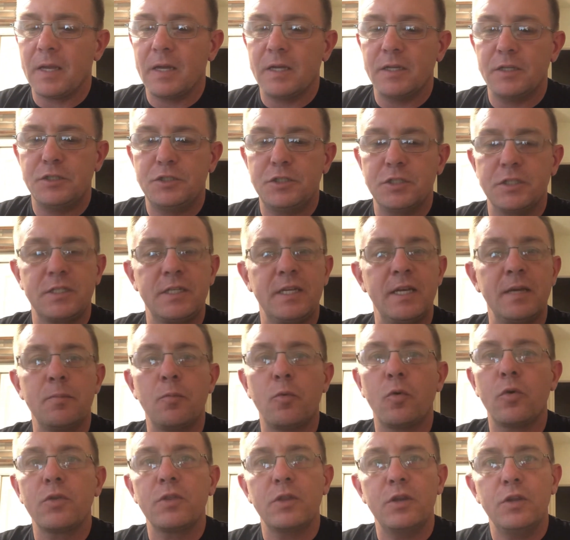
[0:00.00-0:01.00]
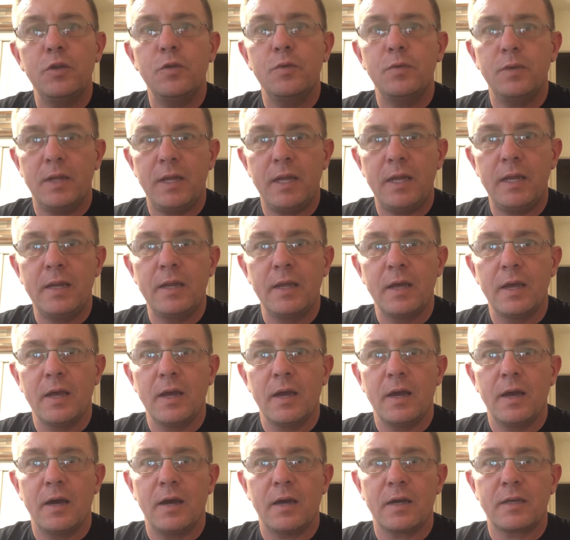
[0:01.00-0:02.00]
Just get more than you need,
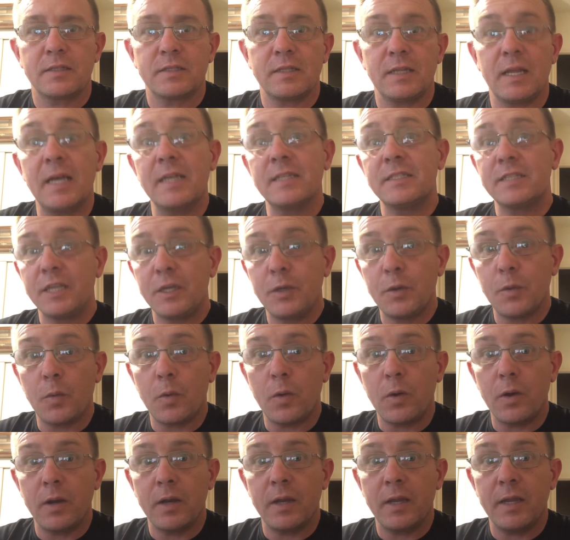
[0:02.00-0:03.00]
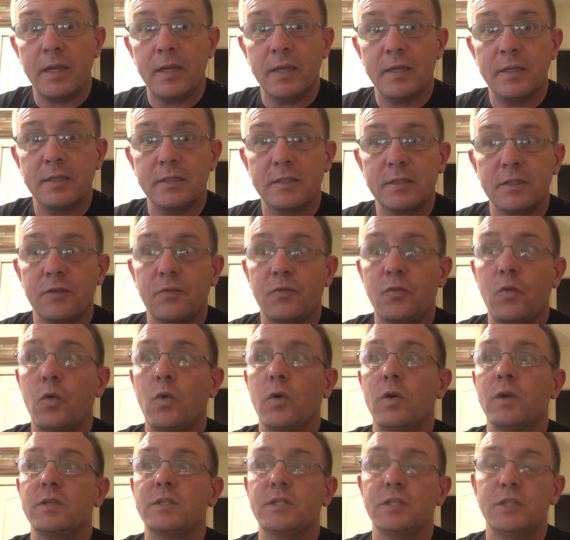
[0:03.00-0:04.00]
because the last thing you want is
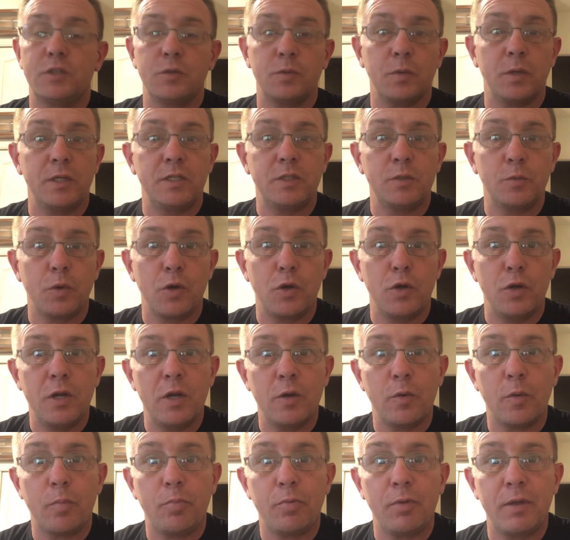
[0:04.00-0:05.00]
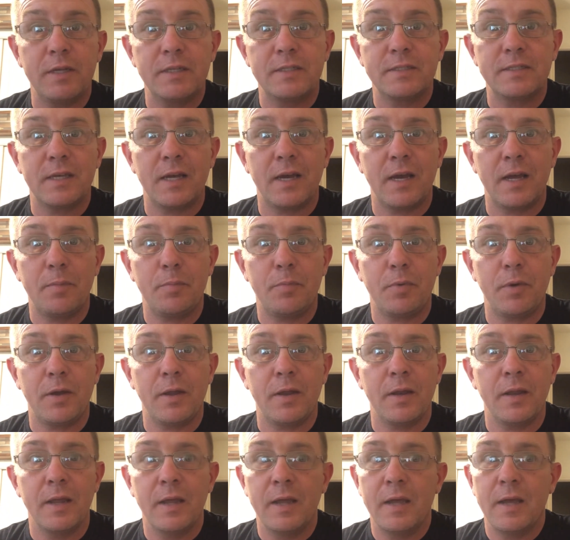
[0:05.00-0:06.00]
for a situation where you need to replace that,
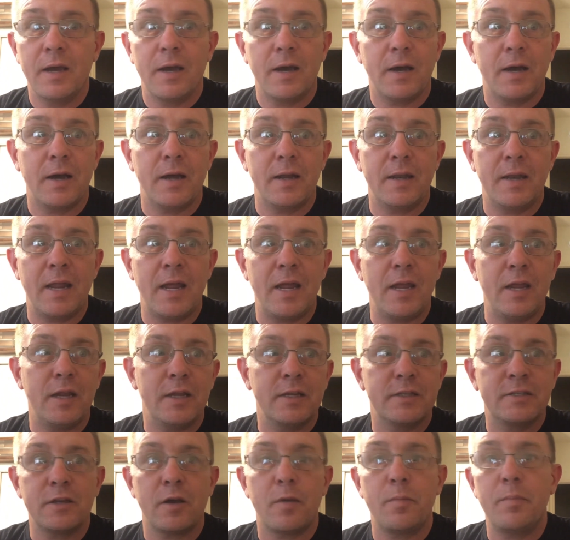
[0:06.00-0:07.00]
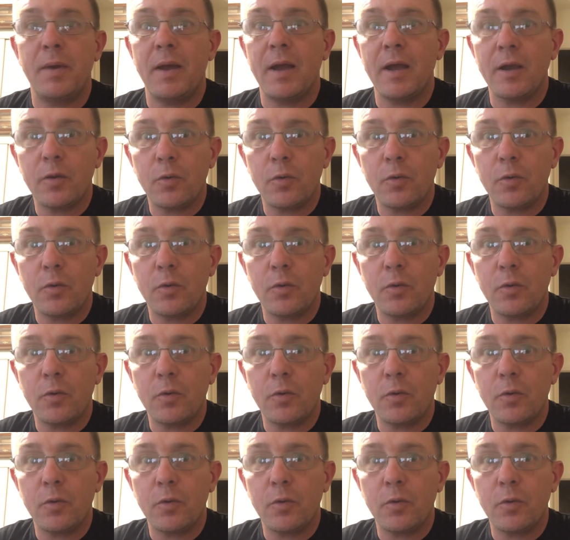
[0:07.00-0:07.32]
but now it's on back